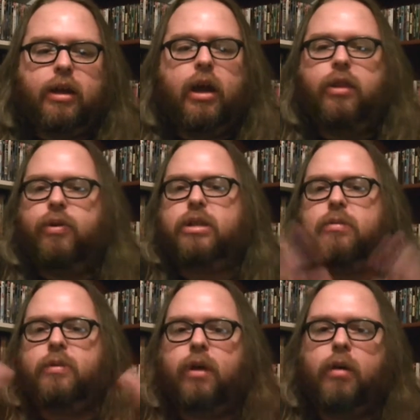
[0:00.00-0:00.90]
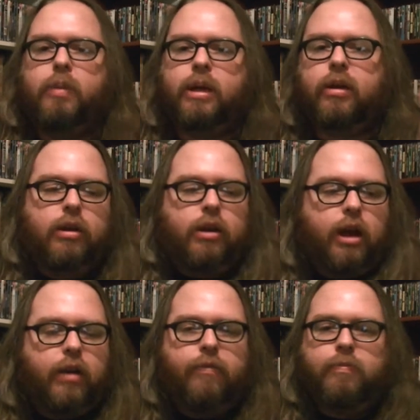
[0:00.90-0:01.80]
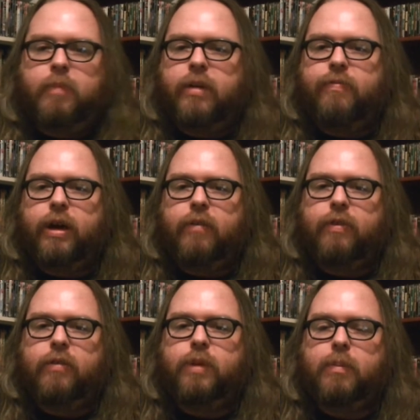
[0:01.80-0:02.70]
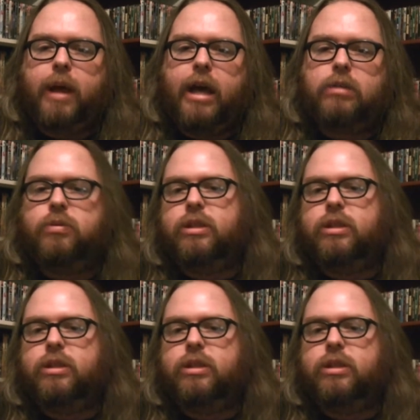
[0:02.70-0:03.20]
and the rest of them will all be kind of made fun of in the past.